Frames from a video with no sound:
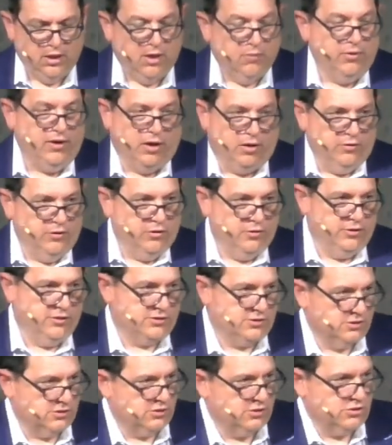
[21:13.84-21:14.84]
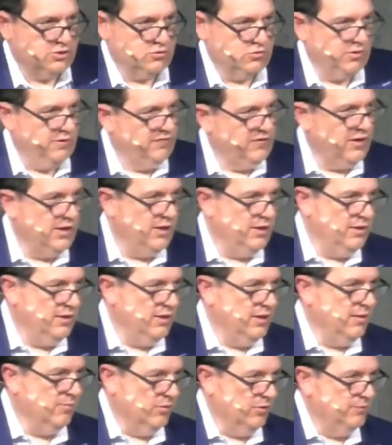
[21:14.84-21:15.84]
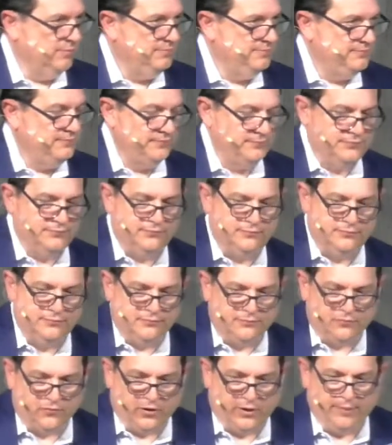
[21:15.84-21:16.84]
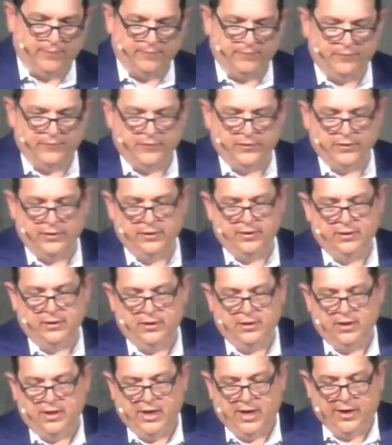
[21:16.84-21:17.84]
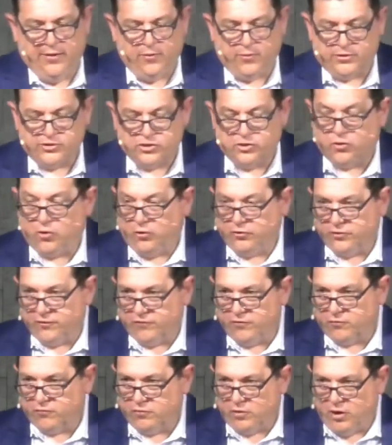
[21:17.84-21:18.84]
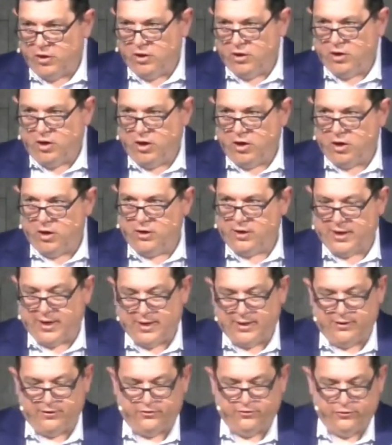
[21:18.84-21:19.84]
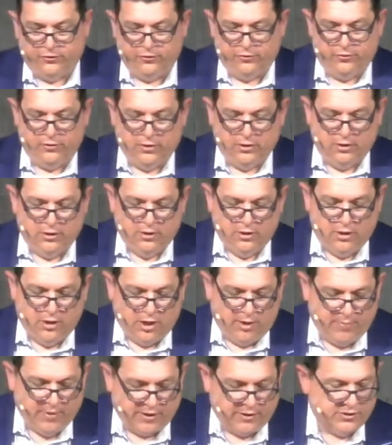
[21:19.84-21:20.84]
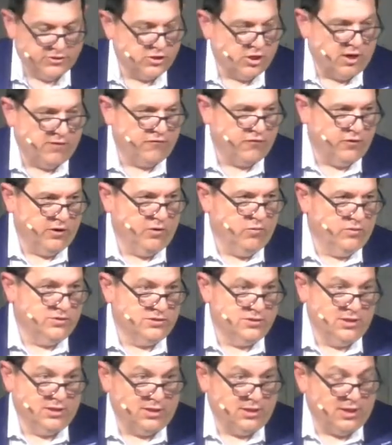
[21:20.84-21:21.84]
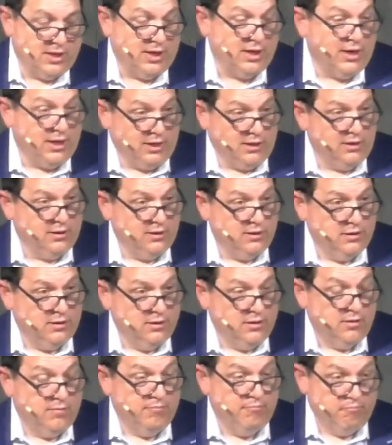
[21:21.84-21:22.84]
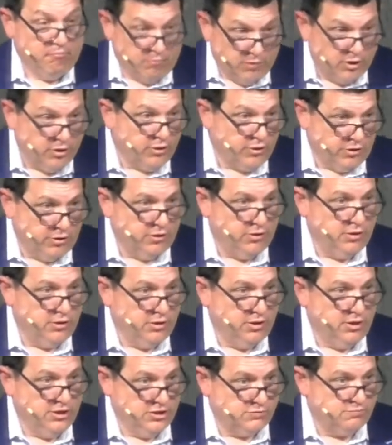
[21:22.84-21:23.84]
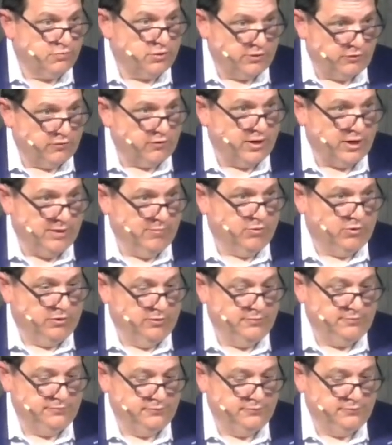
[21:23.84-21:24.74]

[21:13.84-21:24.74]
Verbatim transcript: We all know this is the story of Cain and Abel, right? And the result of the wrong heart attitude about his offering was that Cain murdered his brother Abel.